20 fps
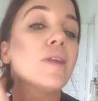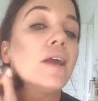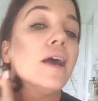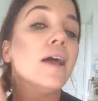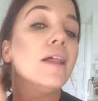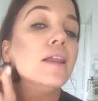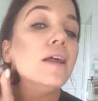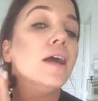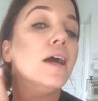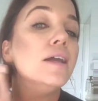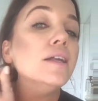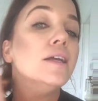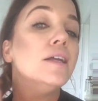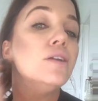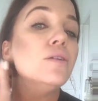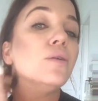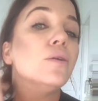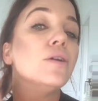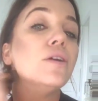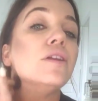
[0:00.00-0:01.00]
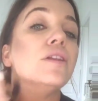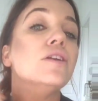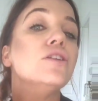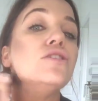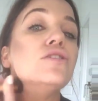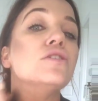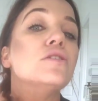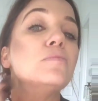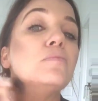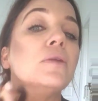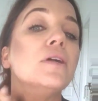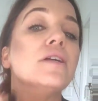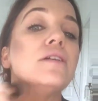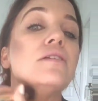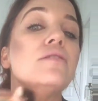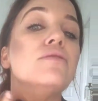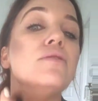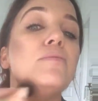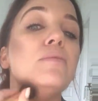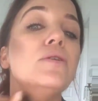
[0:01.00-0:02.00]
Kelly, I need to order the Juice
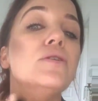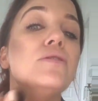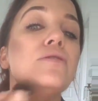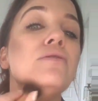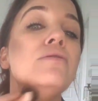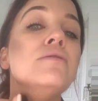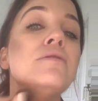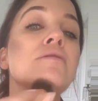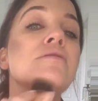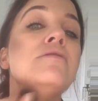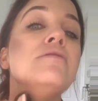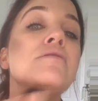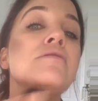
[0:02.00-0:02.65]
Plus from you.